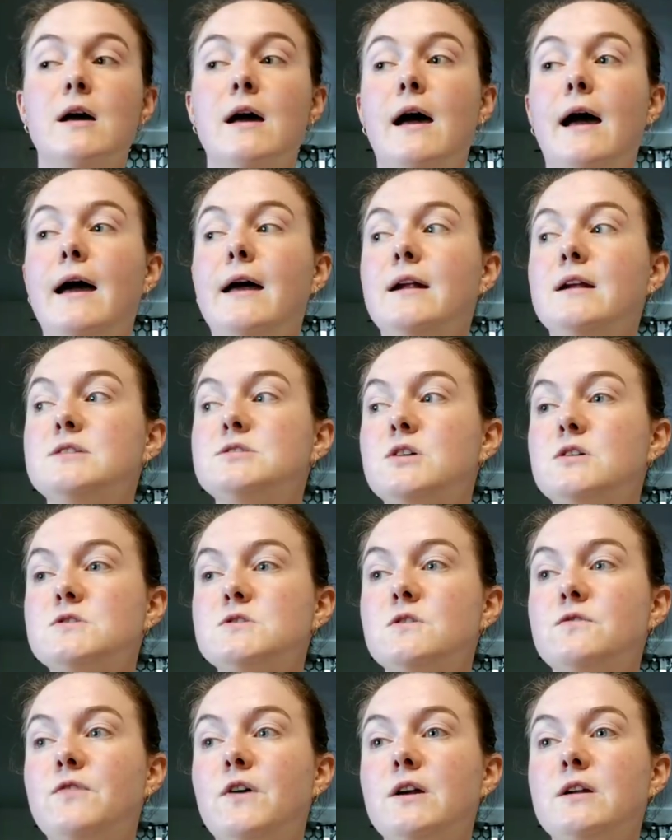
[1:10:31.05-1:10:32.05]
And it's
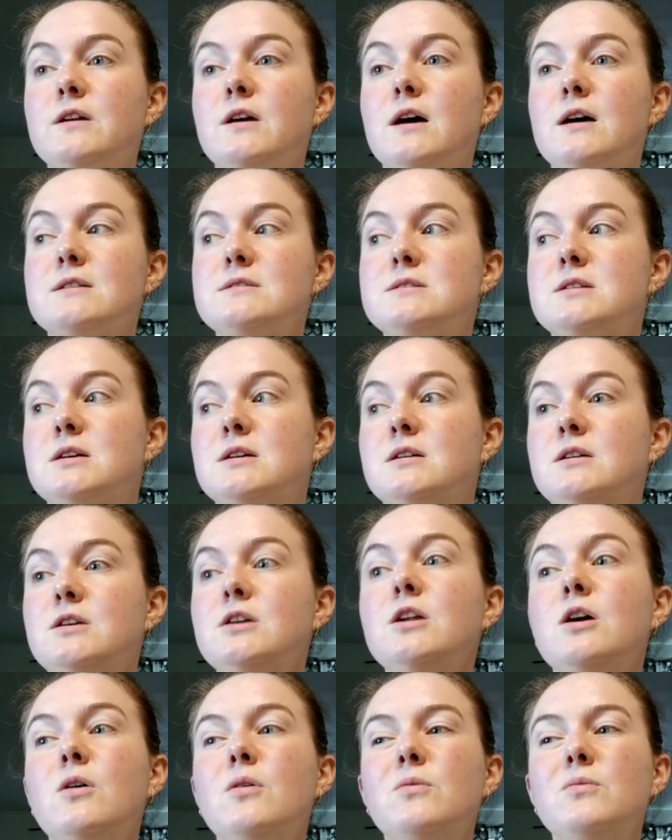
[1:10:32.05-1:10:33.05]
also fun because, you
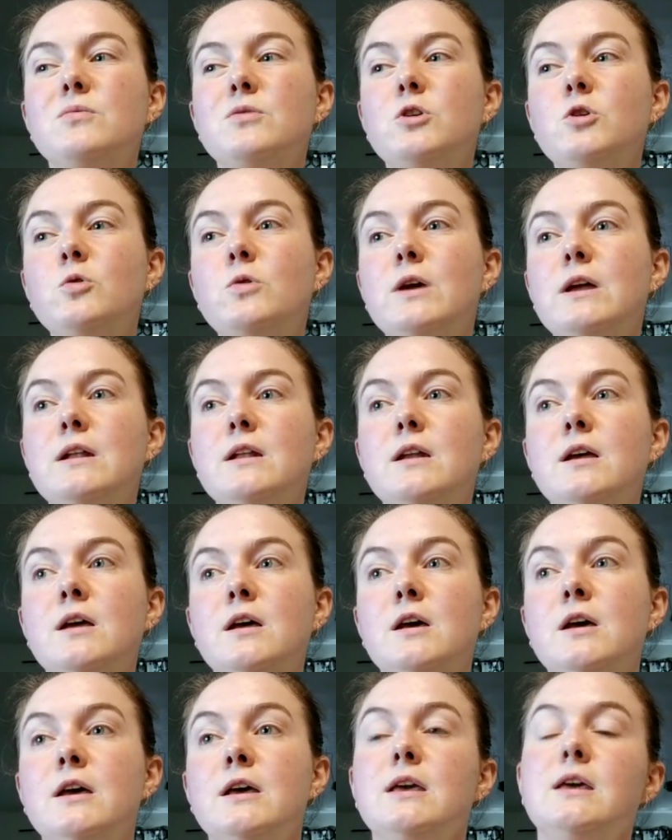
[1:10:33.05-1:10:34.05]
know, you can
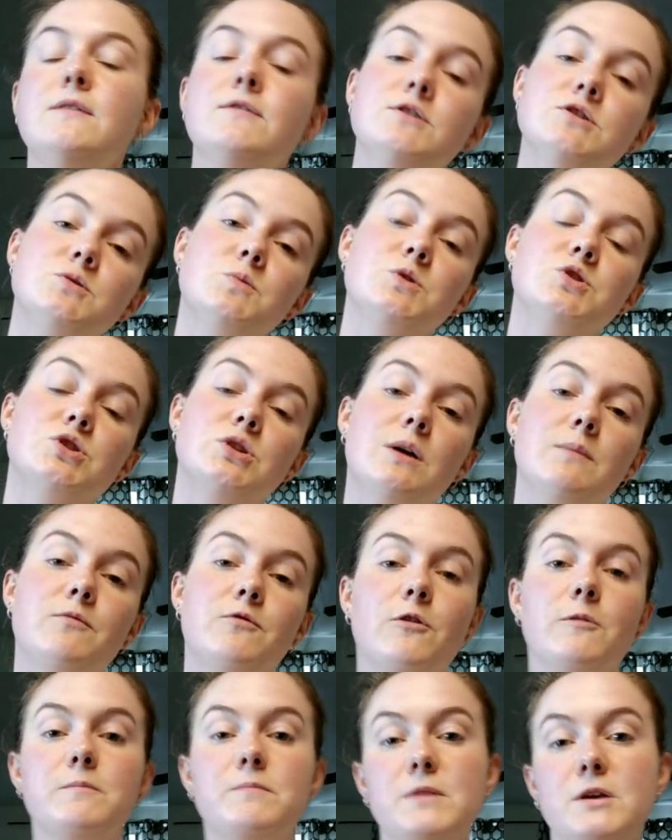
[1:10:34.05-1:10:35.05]
even switch it up
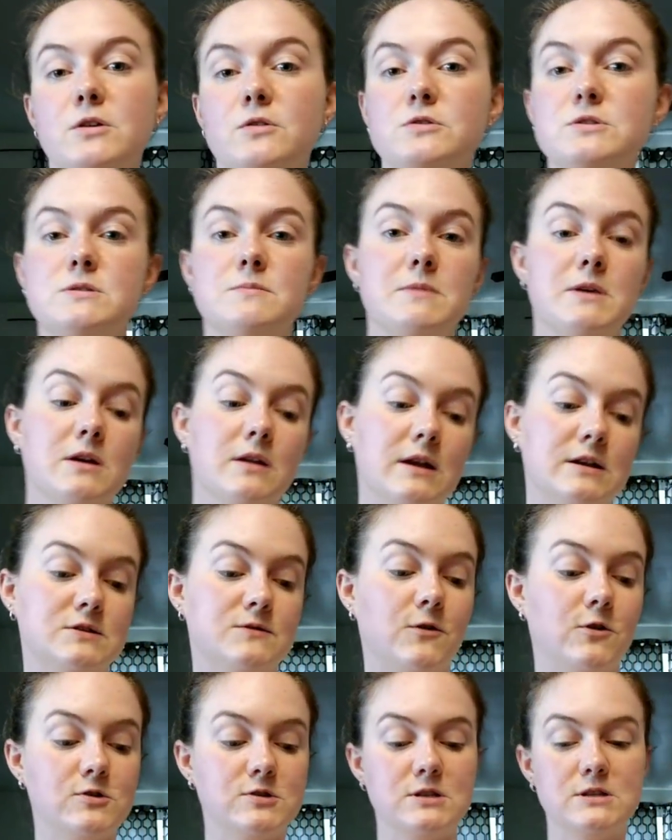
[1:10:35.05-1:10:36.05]
from meal to meal as
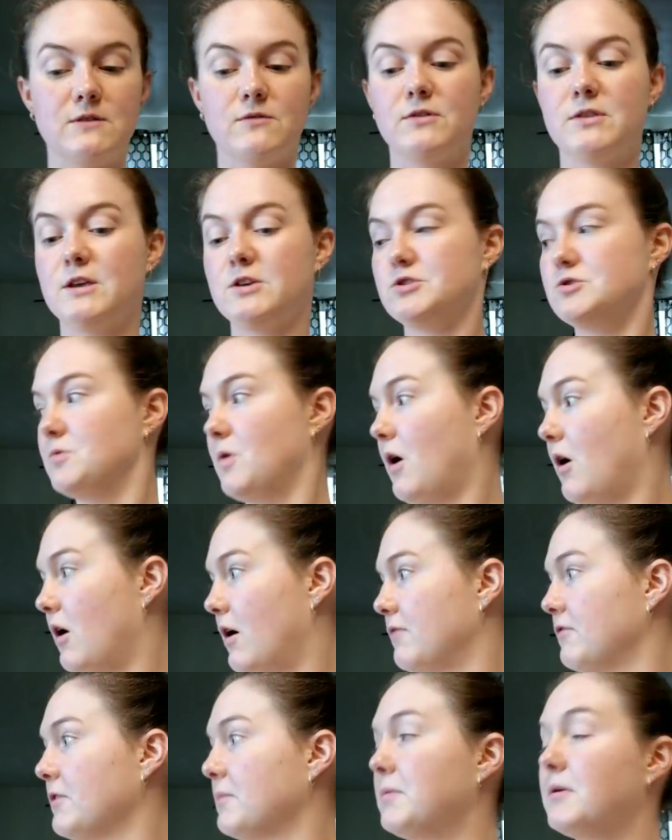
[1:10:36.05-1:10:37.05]
far as the different things you
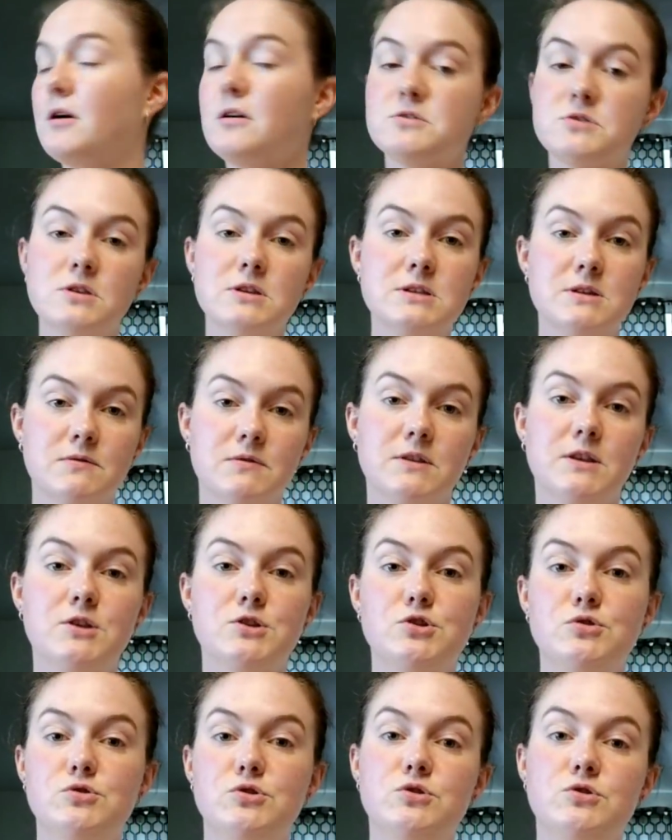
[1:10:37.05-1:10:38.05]
offer, but also the different
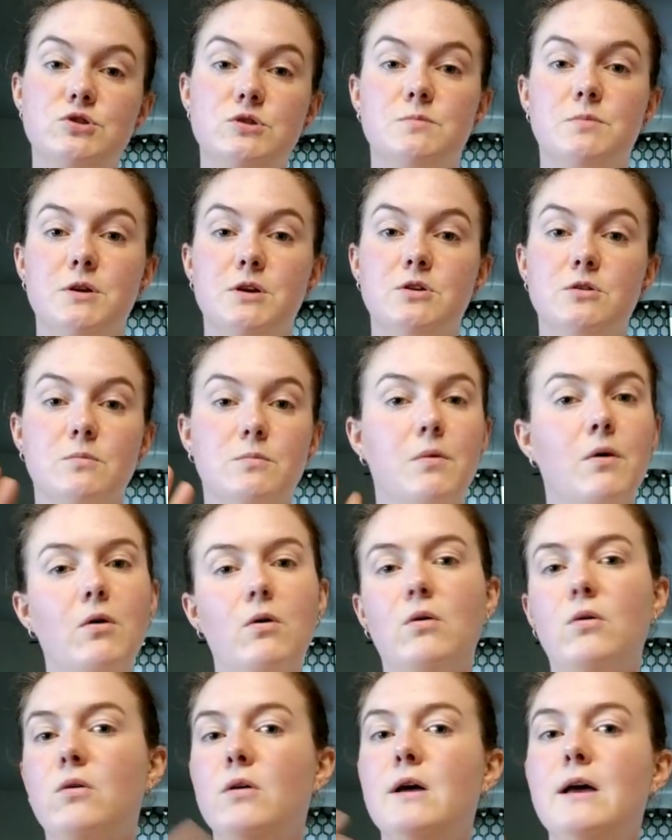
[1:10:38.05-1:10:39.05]
things you choose to put in your
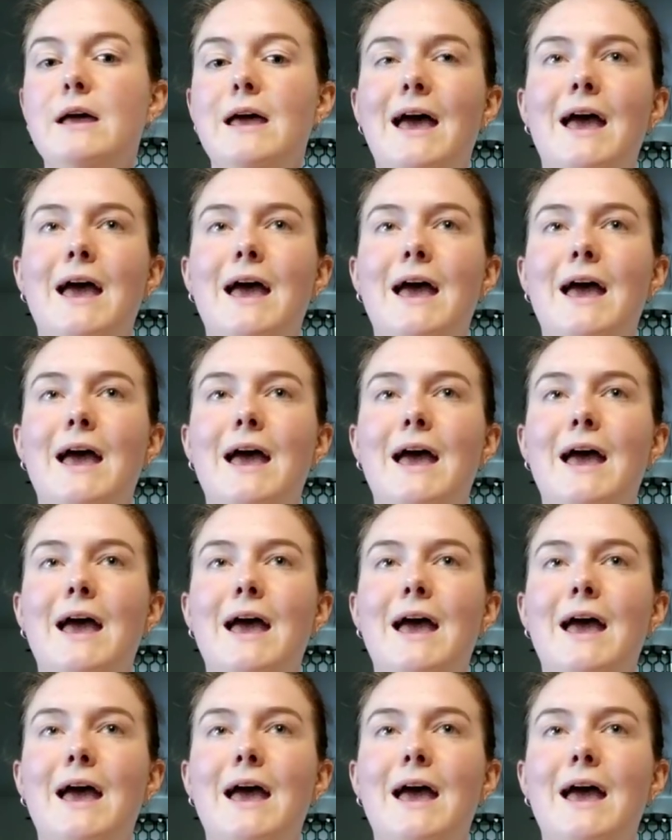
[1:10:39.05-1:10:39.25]
bowl.